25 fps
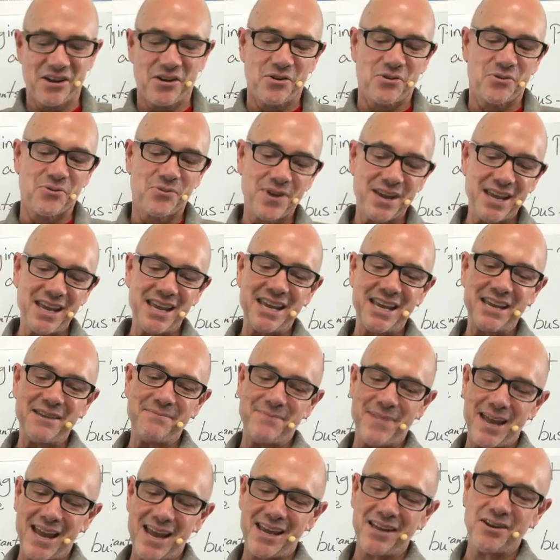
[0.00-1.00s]
We
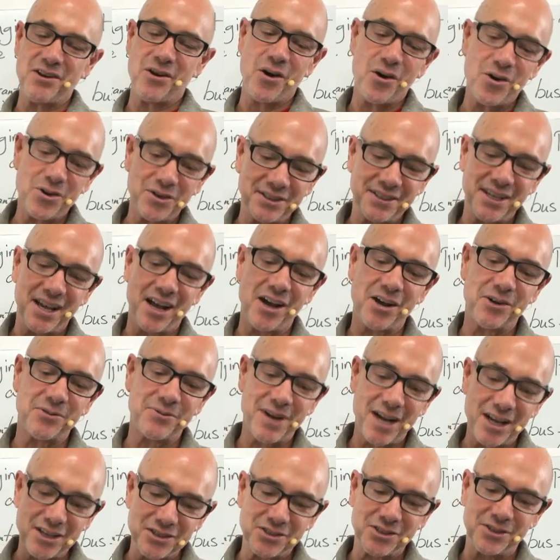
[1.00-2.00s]
made hotel
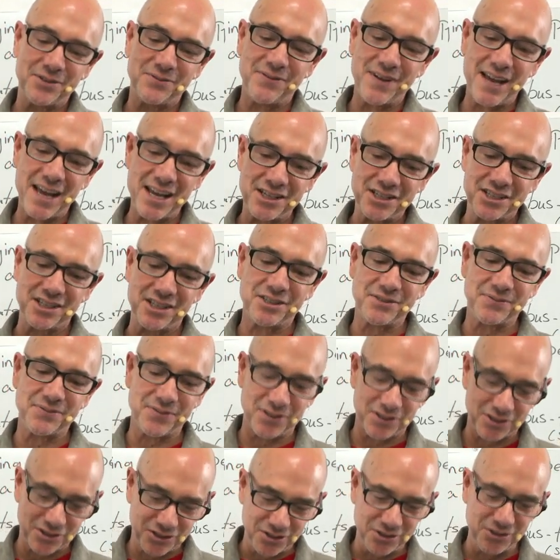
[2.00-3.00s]
reservations
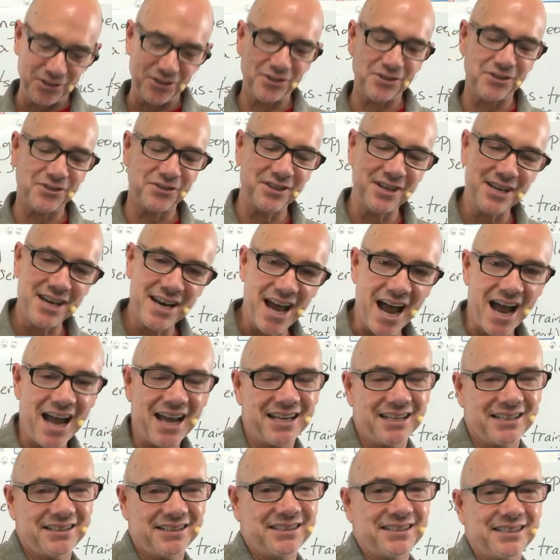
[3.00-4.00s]
for two
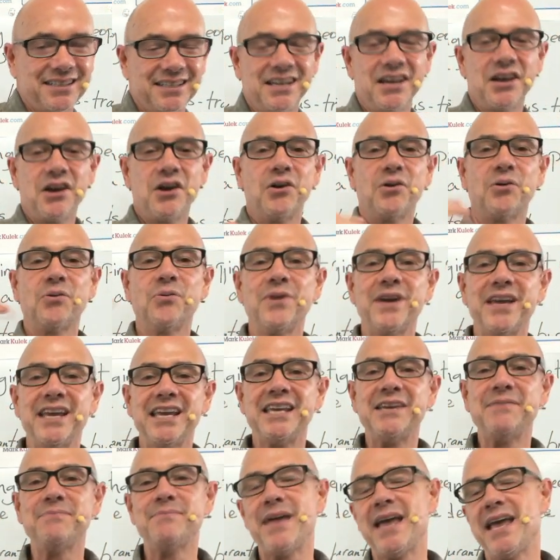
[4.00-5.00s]
nights.
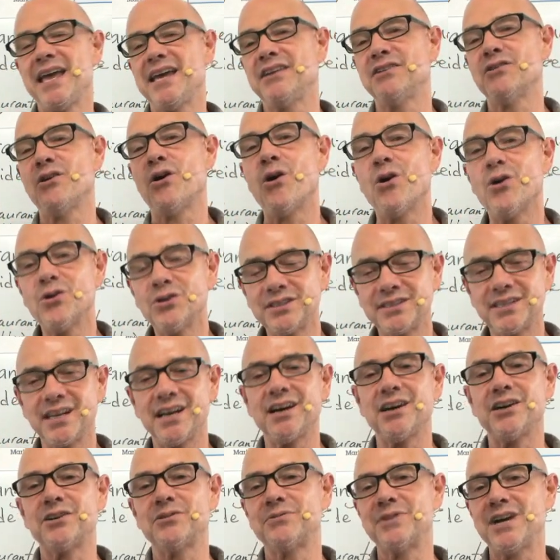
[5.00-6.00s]
We made
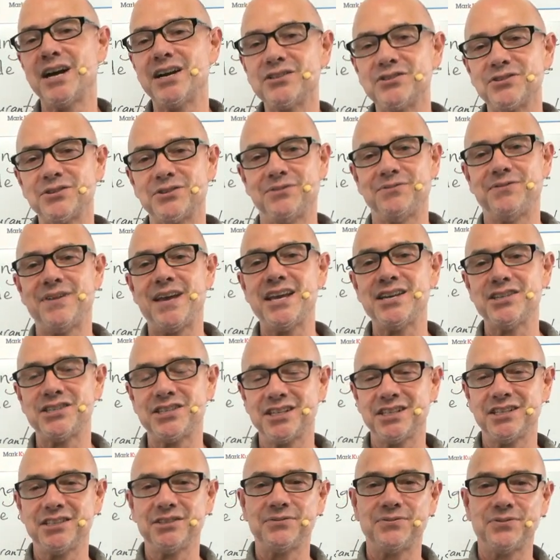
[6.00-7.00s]
hotel
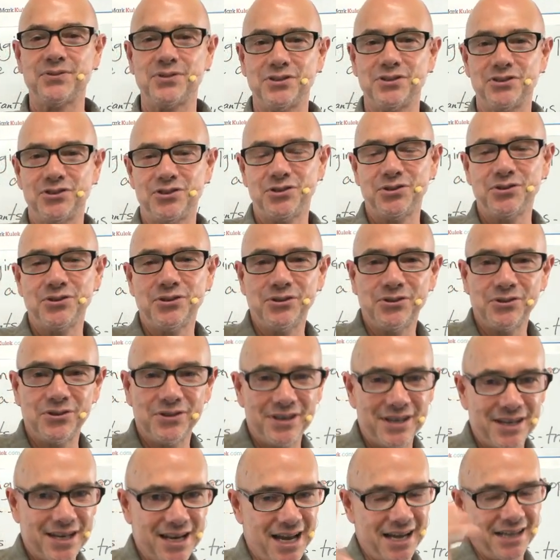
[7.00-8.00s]
reservations for two
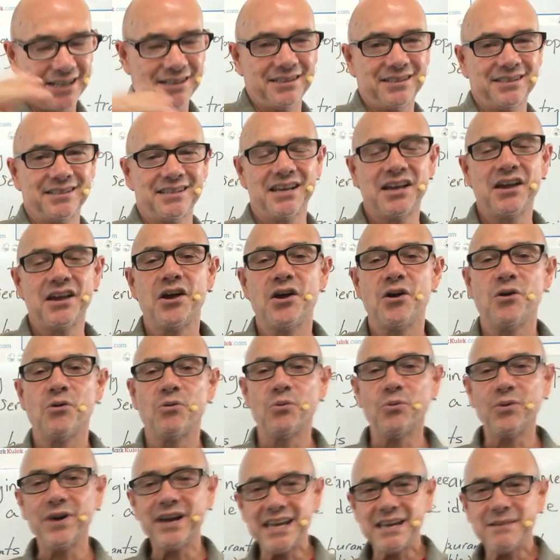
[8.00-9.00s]
nights.
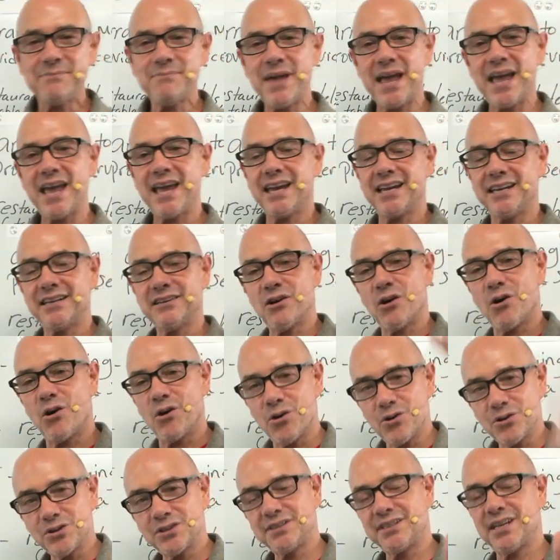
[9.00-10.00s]
We made
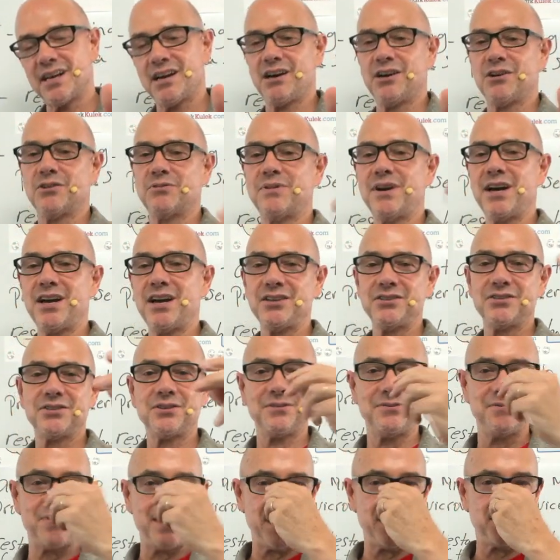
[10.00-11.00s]
hotel
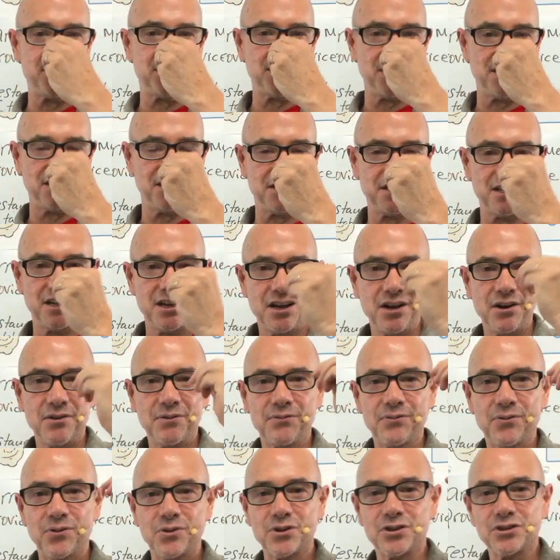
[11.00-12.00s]
reservations
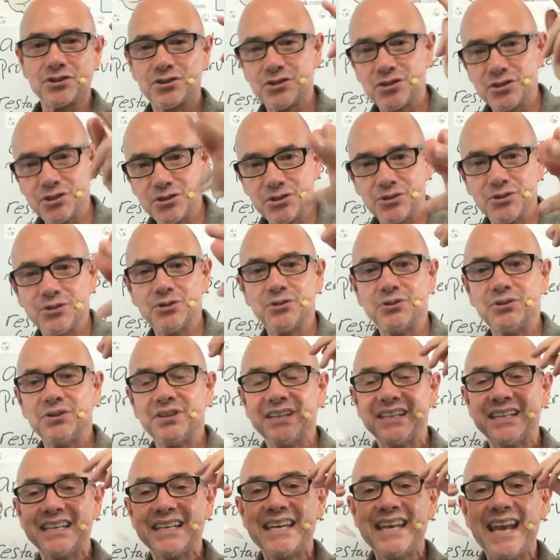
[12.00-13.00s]
for two
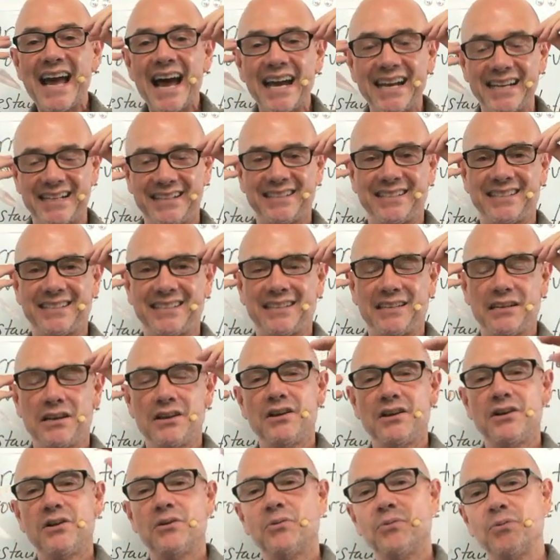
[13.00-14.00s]
nights.
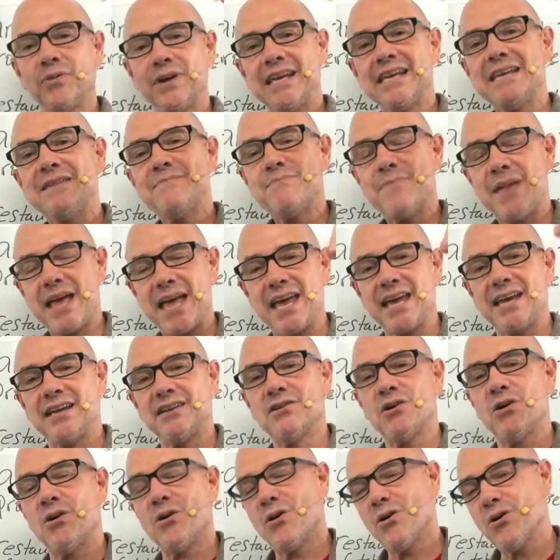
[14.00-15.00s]
We made
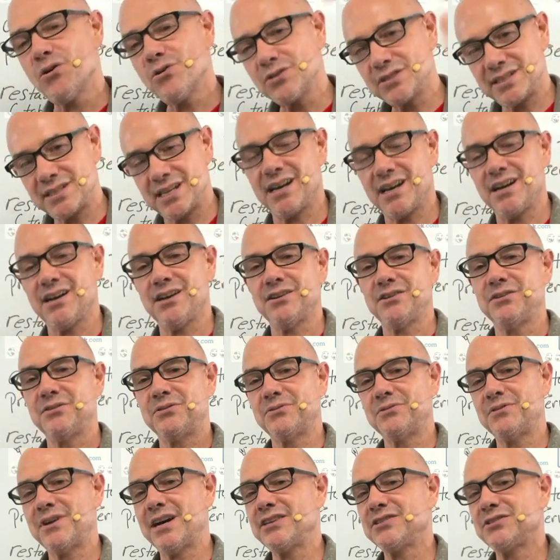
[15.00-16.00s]
hotel
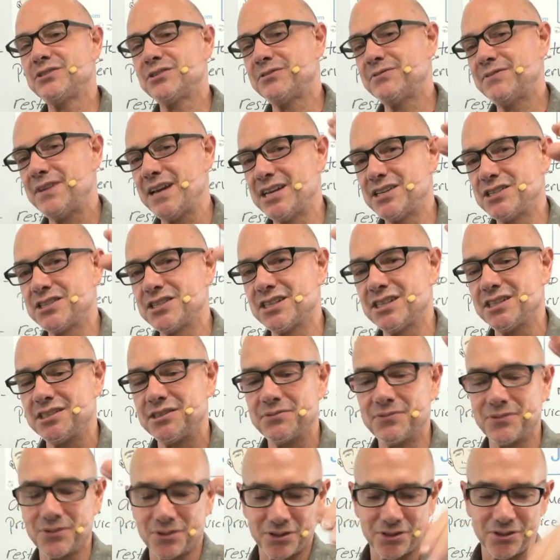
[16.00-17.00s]
reservations
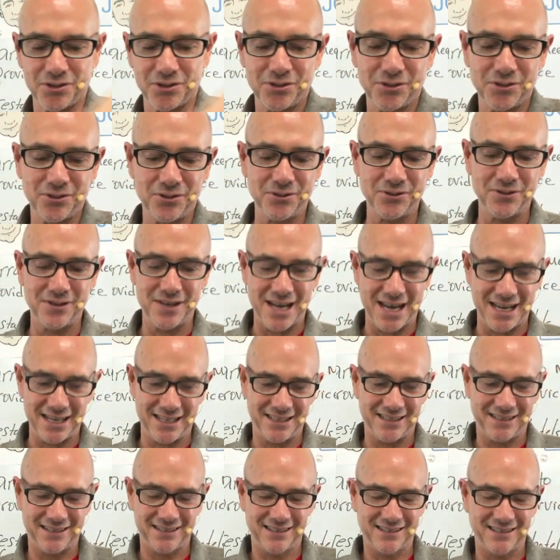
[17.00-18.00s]
for two
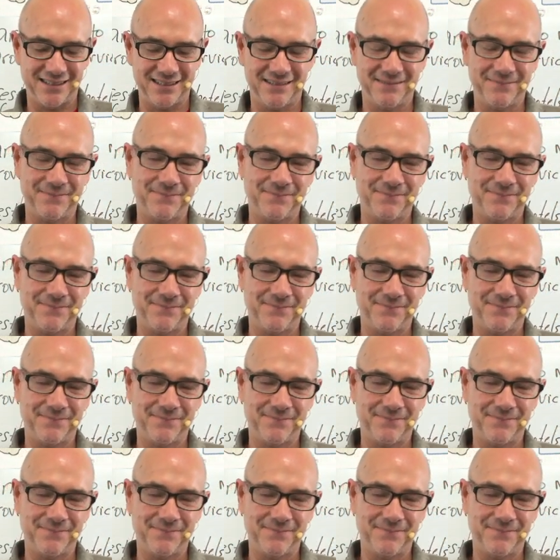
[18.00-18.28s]
nights.